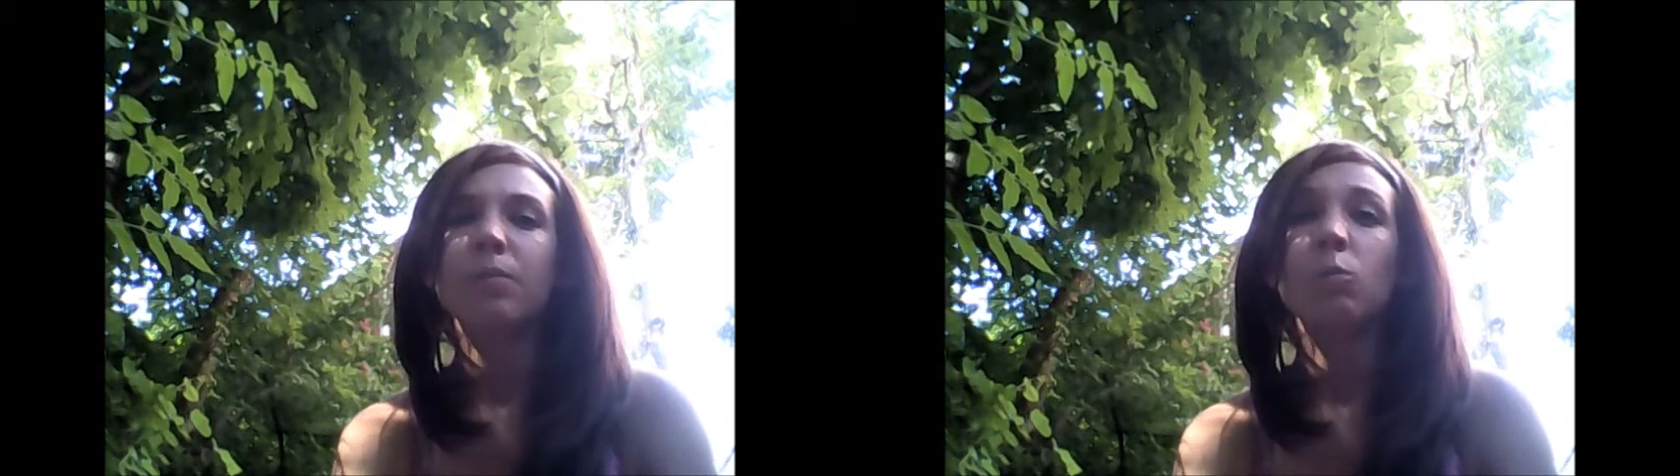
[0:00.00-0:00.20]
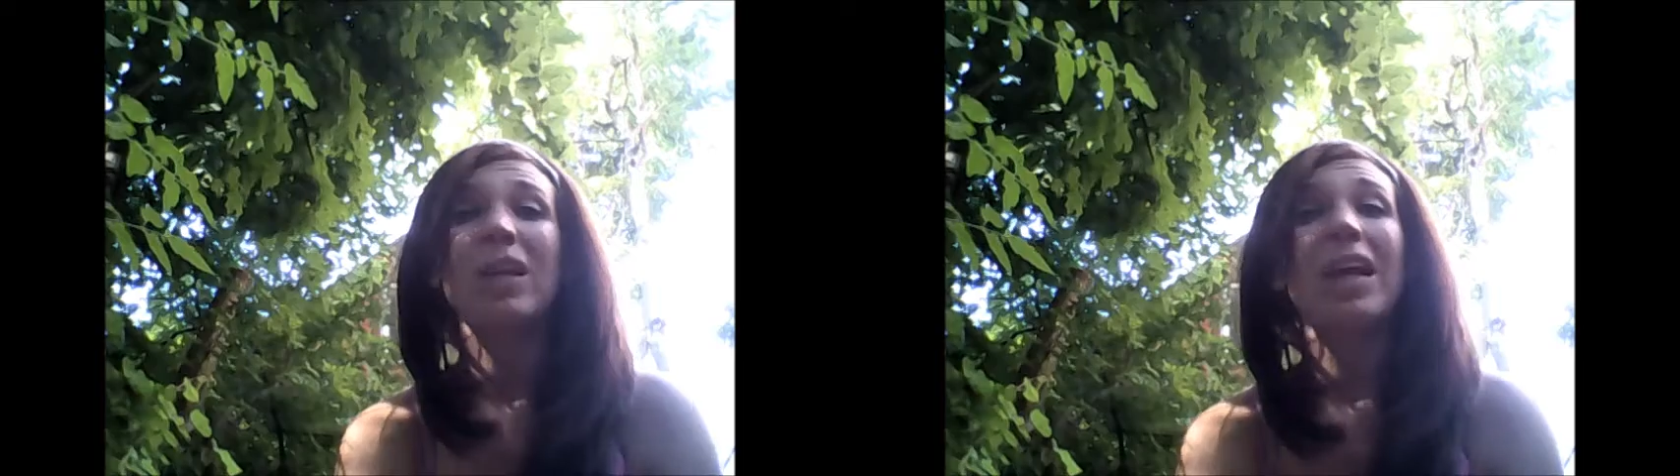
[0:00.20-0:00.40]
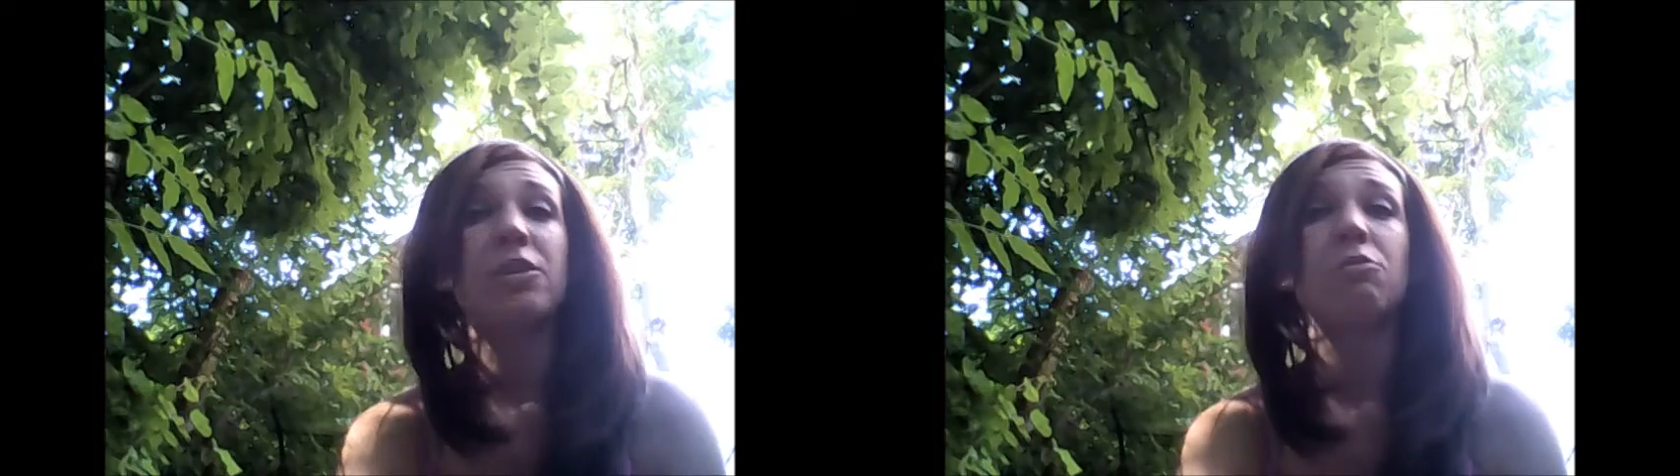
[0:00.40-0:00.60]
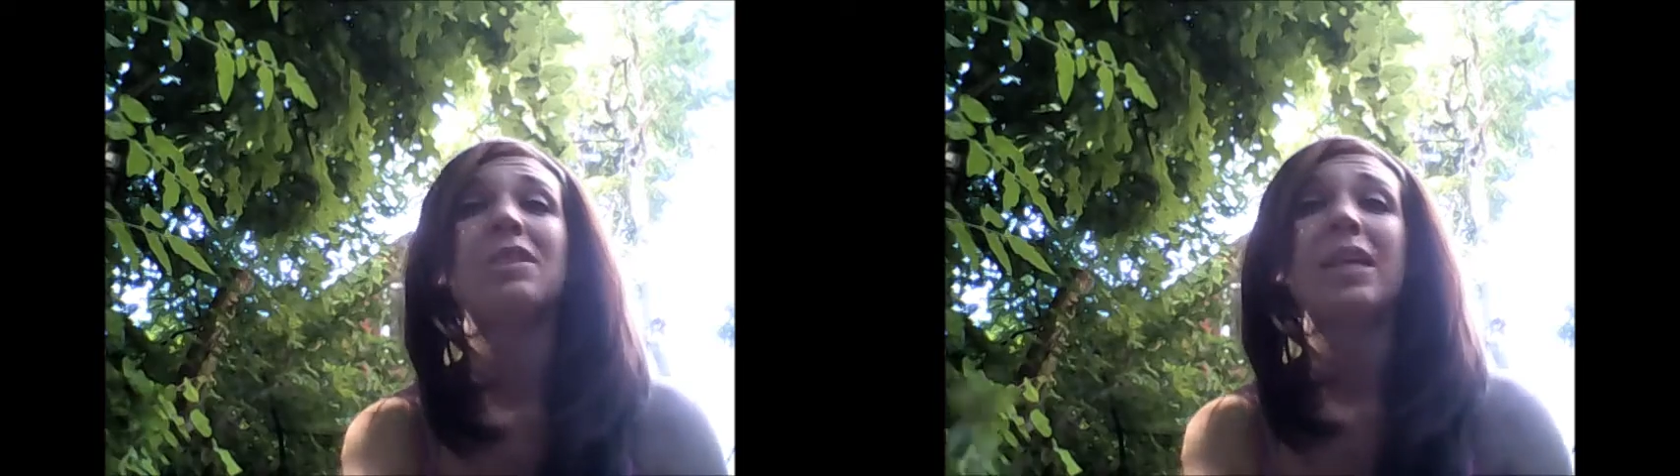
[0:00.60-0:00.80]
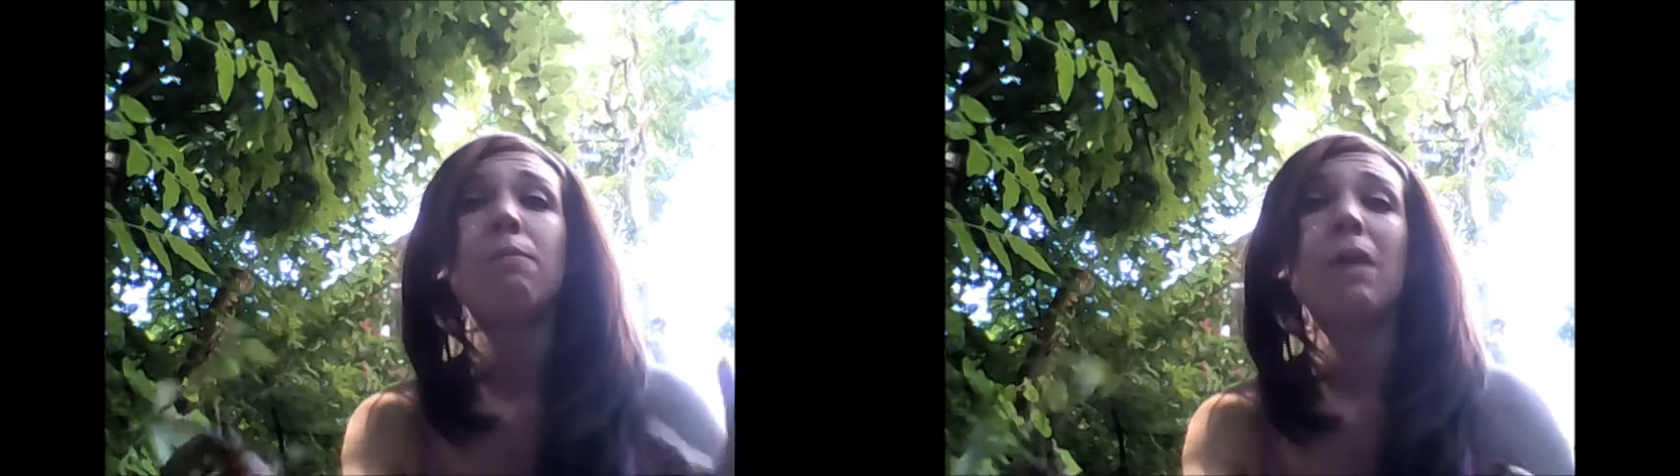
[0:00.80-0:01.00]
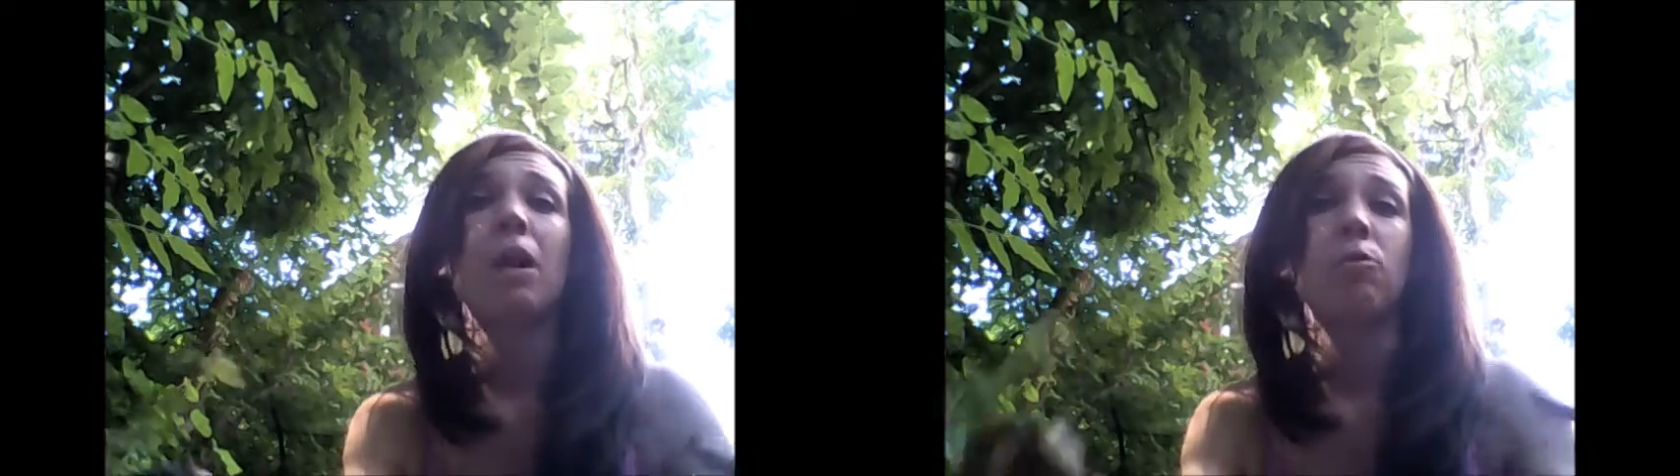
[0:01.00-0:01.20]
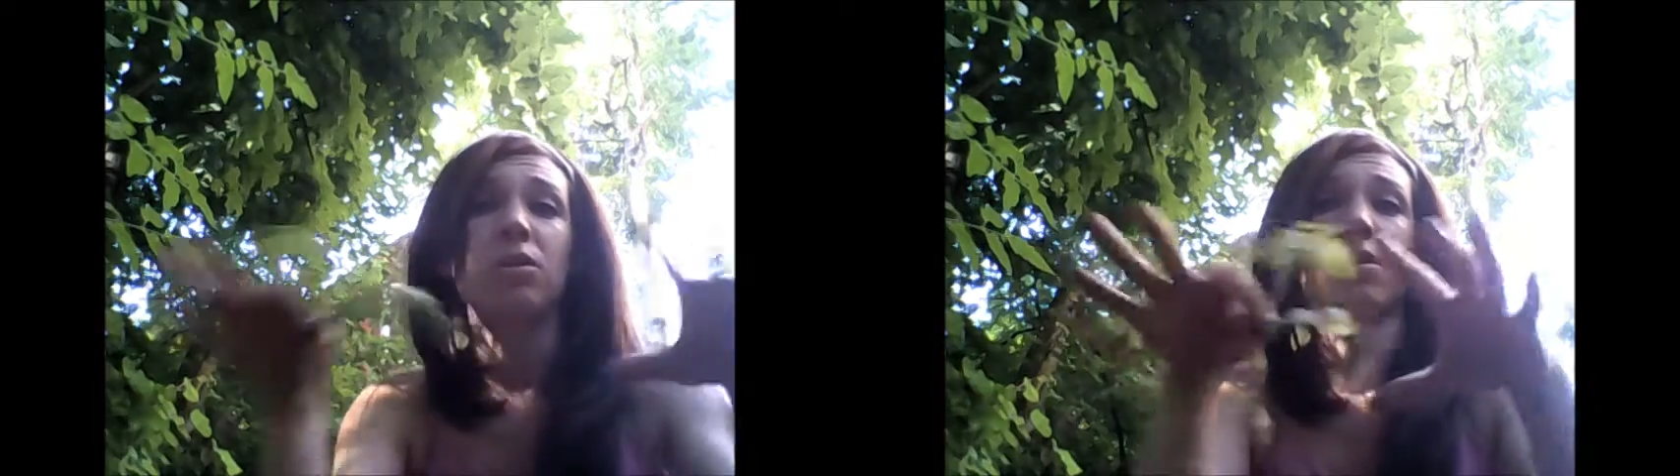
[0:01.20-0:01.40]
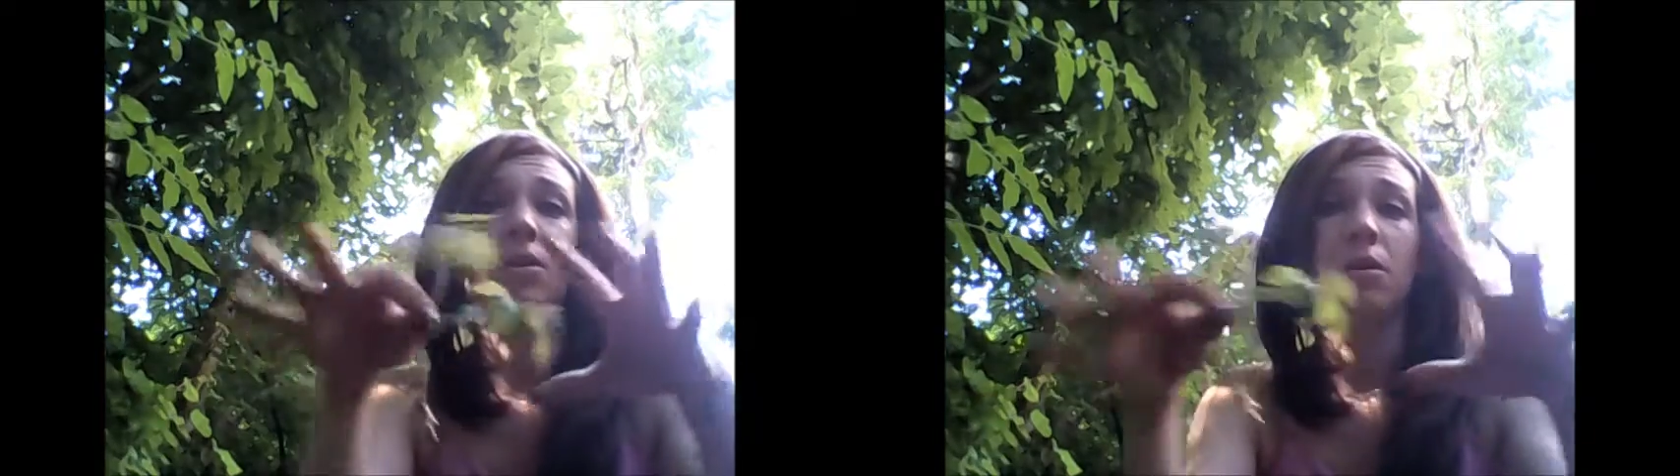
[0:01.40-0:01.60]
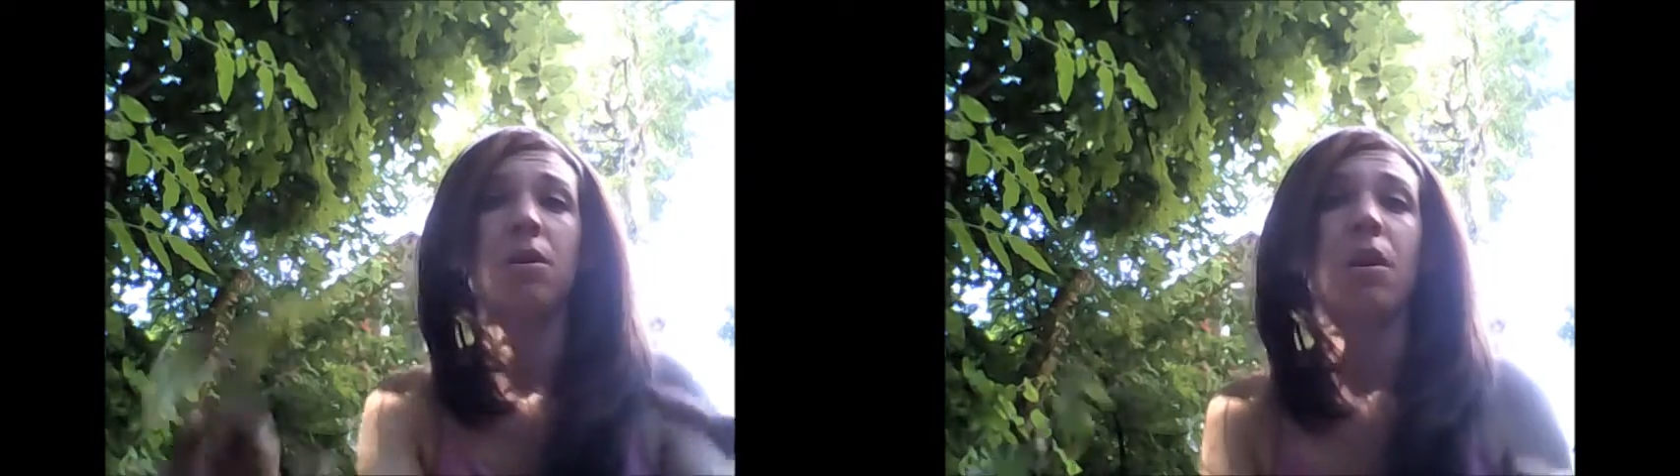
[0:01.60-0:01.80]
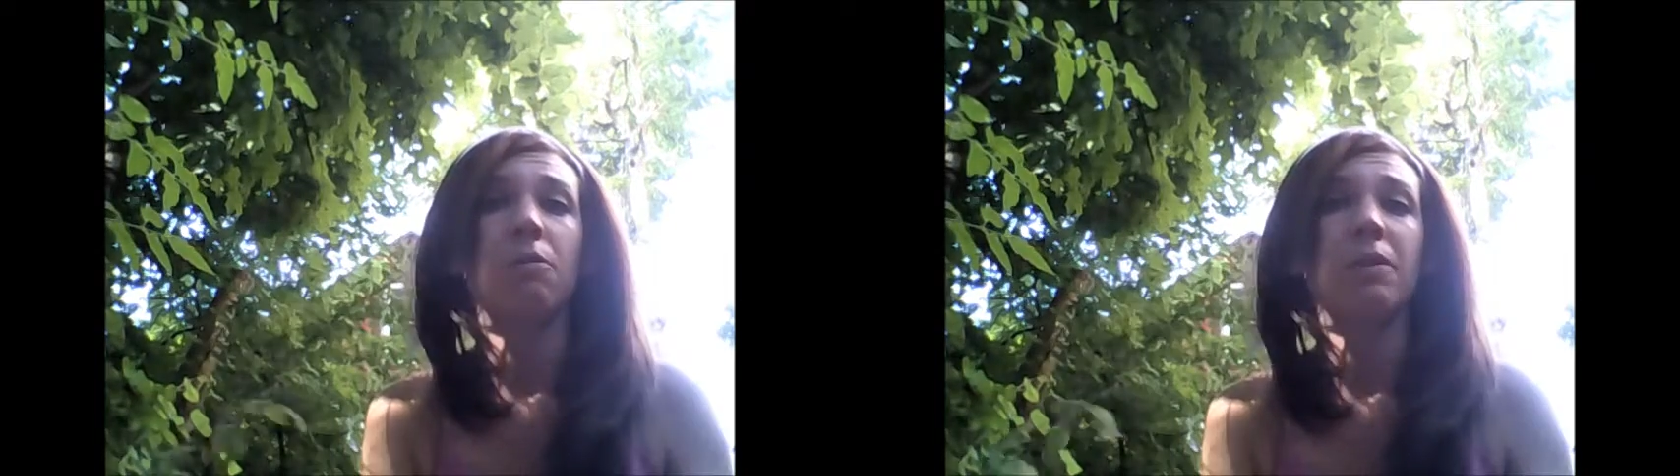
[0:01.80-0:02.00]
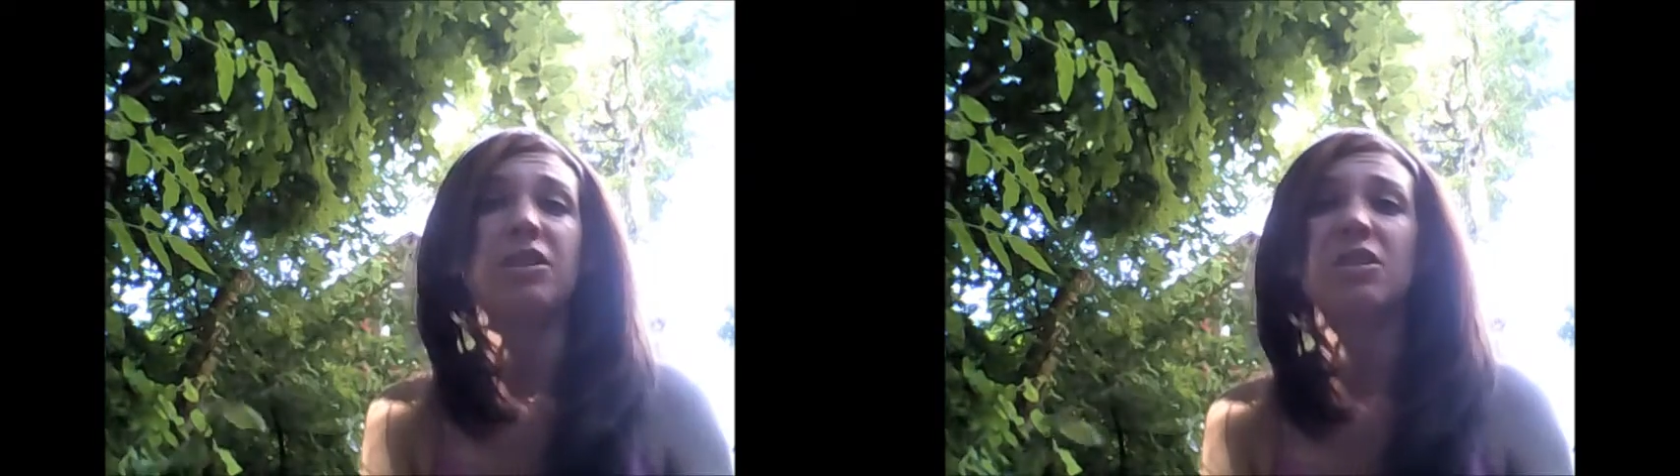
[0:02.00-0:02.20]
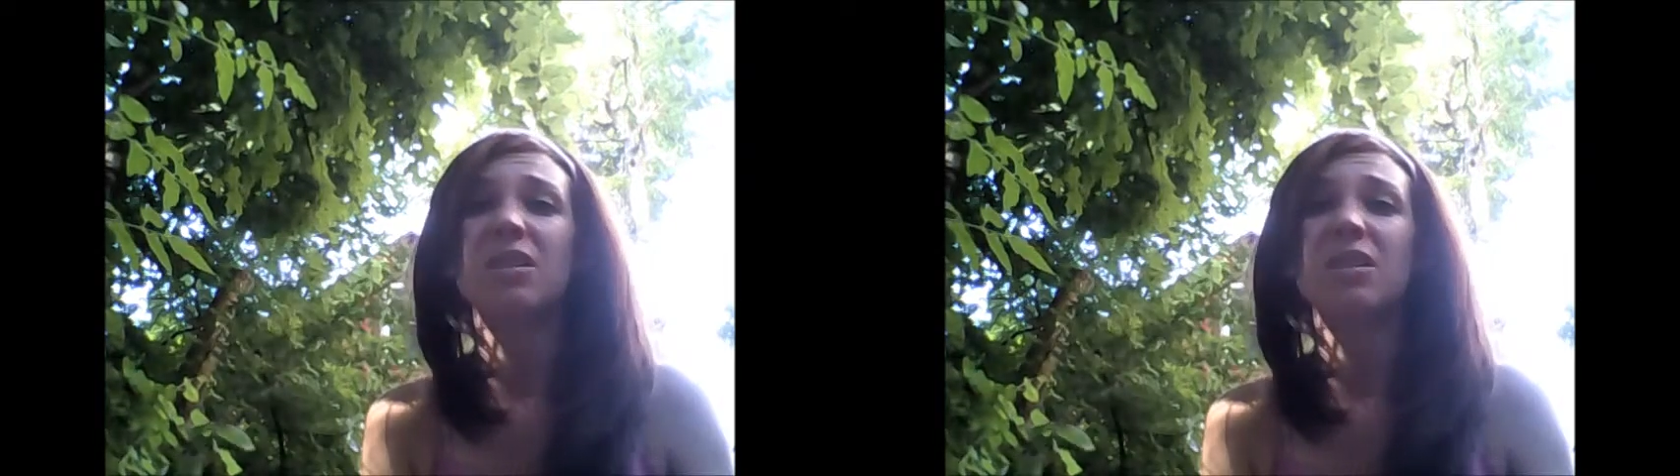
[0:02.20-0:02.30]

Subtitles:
what I do is I mound, all right?